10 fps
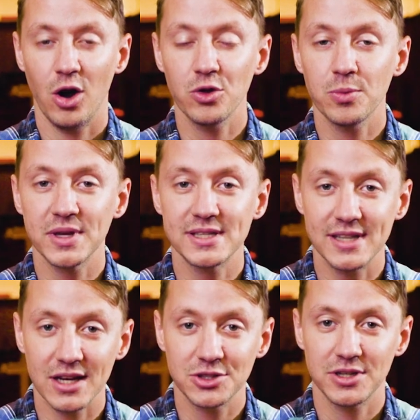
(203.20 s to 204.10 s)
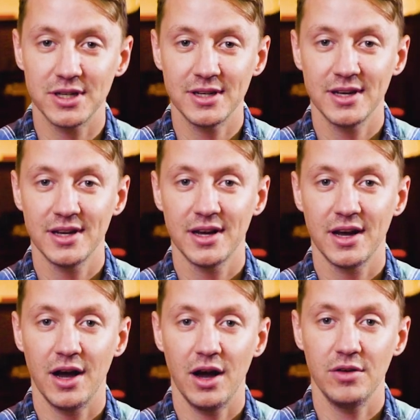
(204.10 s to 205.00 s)
are the possession
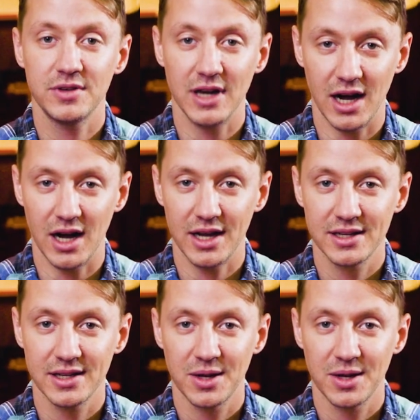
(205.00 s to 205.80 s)
of God,